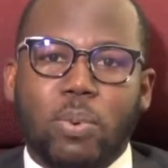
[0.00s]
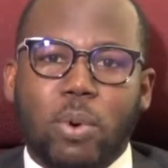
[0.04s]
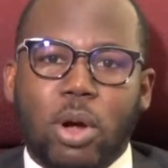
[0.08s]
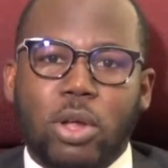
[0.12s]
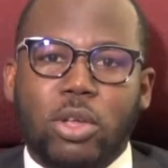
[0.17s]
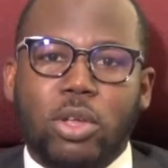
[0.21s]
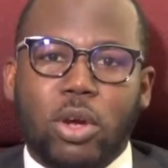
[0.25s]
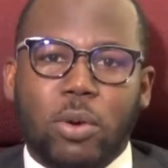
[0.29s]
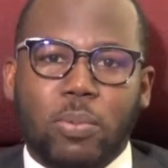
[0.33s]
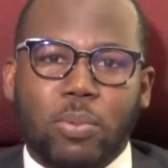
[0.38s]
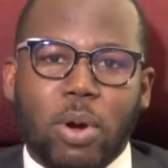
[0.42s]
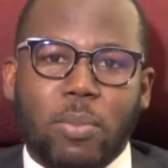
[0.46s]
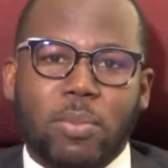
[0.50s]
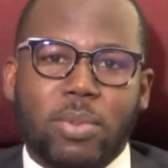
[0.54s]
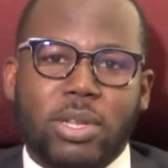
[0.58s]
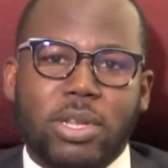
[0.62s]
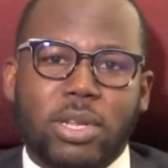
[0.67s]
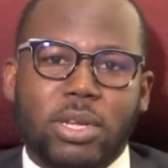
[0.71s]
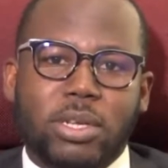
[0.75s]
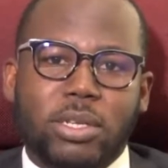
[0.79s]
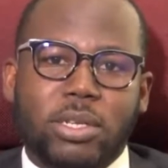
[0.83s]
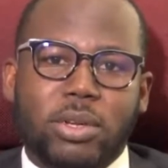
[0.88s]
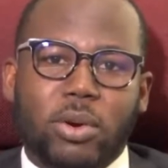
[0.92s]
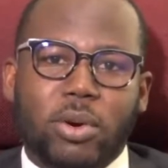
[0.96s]
on your
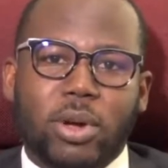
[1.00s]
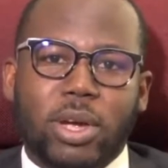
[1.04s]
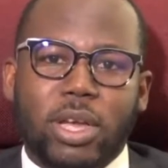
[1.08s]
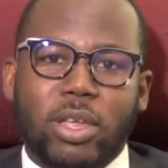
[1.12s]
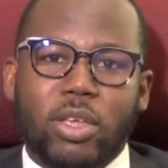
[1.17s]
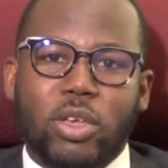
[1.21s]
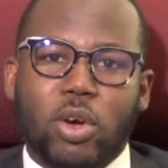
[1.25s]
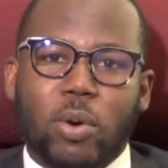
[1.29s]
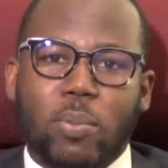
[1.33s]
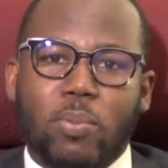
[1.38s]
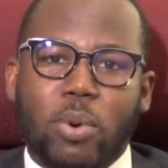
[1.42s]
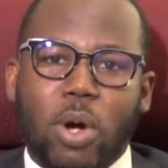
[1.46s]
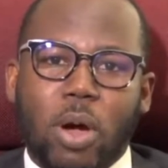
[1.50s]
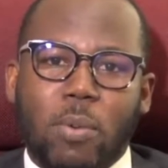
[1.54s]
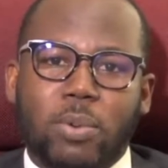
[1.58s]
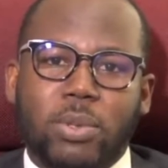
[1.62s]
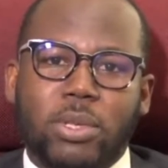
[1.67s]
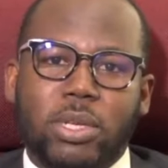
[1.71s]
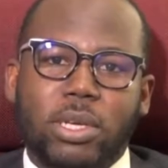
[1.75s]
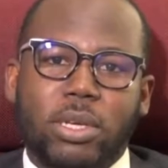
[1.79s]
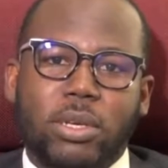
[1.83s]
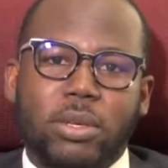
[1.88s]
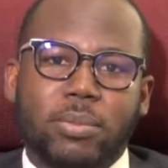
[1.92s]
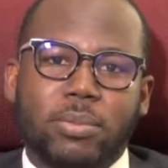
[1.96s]
premises or in your
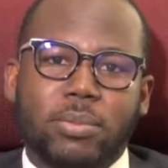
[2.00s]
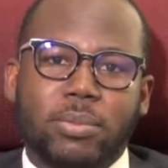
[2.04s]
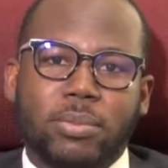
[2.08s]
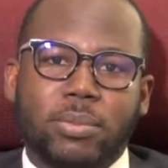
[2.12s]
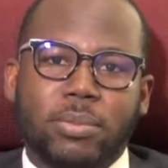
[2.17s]
property.